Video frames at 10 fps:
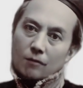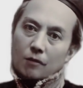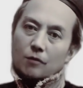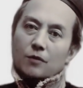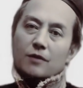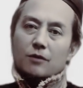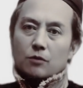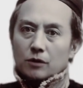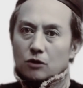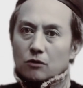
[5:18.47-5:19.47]
But when there
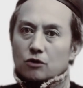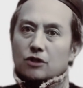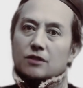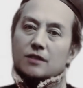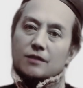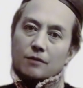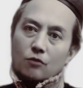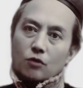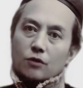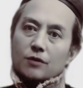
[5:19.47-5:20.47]
were no justice and
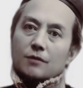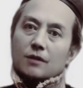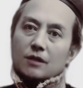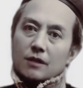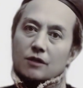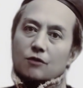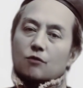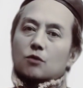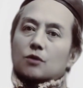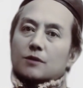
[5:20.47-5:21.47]
order, he
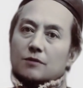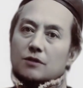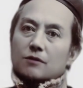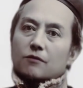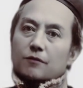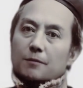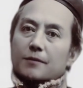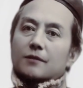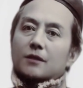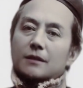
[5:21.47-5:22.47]
rolled himself up
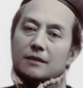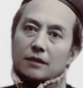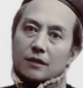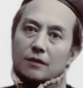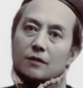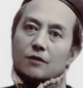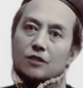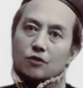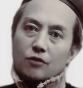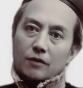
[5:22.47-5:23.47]
and led a
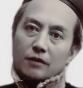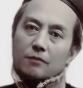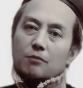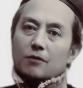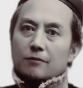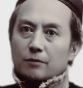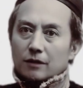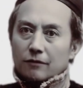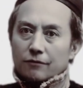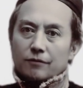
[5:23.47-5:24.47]
strictly private
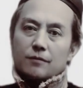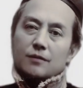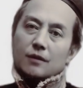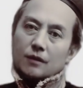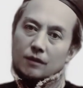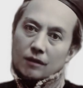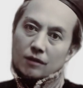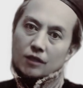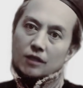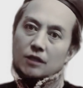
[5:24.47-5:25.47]
life."
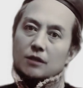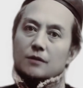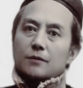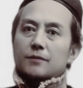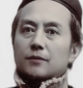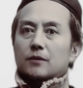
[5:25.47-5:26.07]
7.